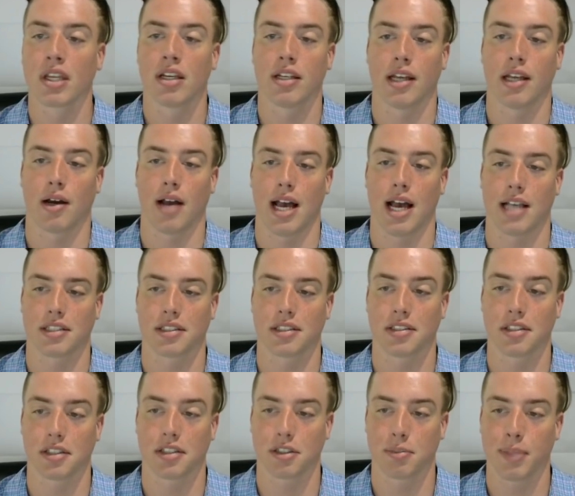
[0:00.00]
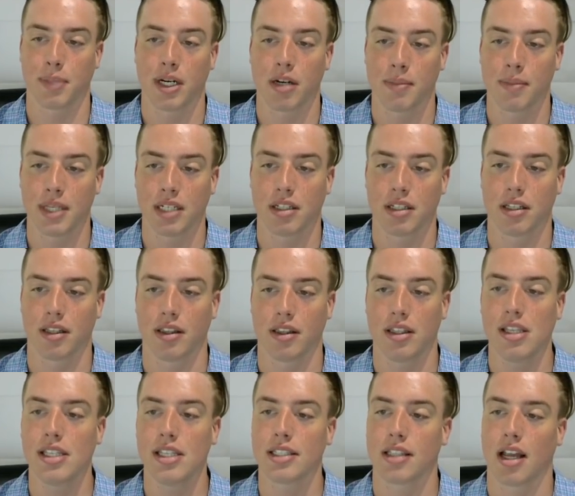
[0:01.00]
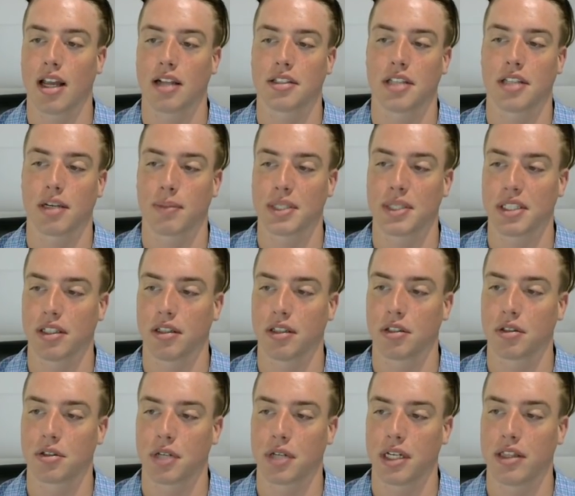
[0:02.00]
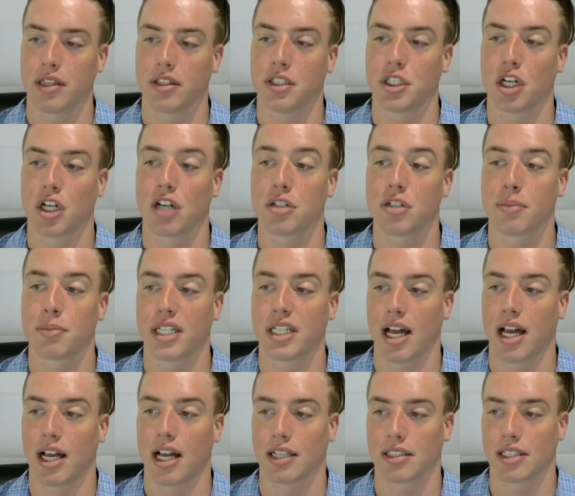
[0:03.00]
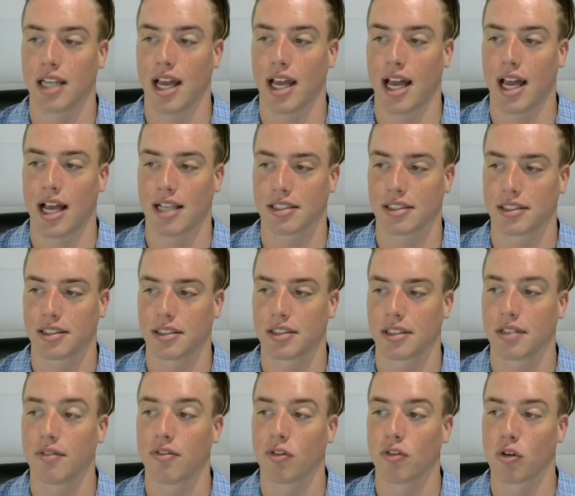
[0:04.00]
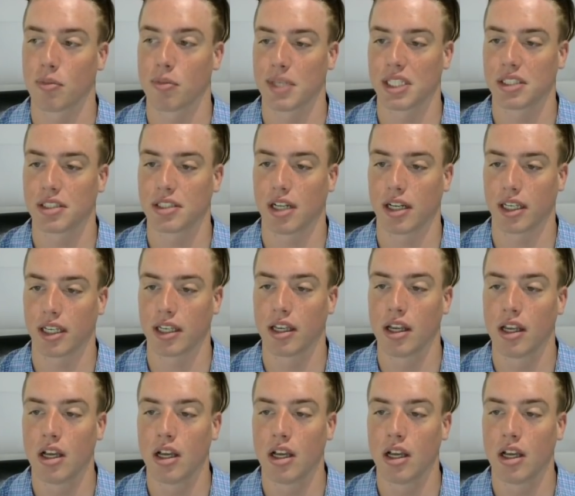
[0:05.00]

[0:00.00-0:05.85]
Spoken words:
Now, Ask is an experiment. These line segments illustrate the judgment task in Ask's conformity study.